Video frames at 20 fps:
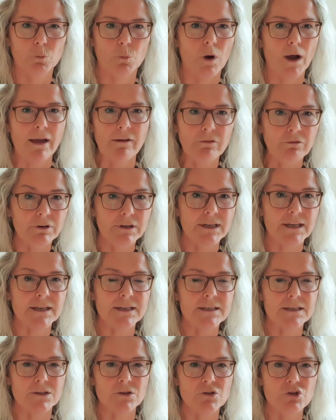Whatever it
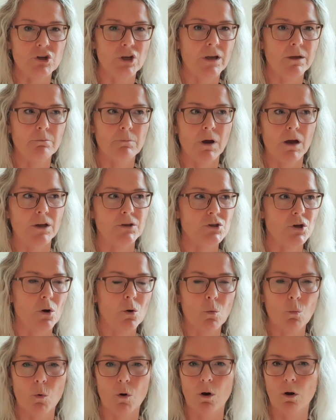is, a gym, a
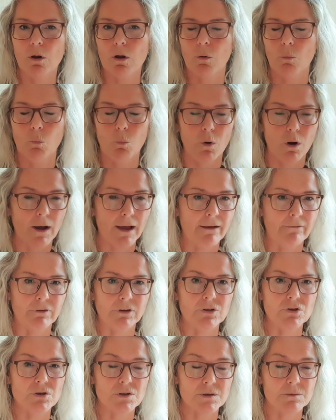dog walk, or
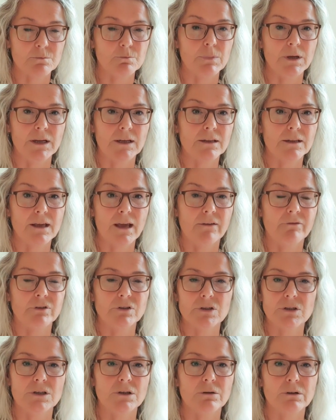whatever, just make the
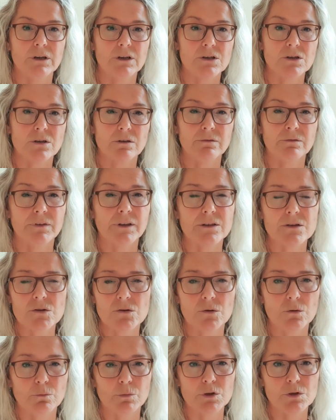effort to do it, because you'll feel
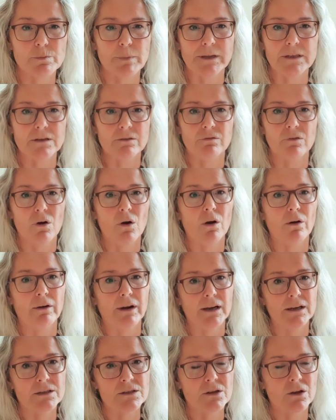so much better for
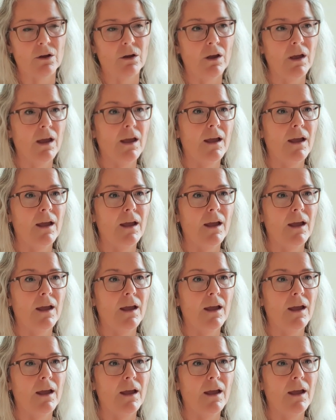it. So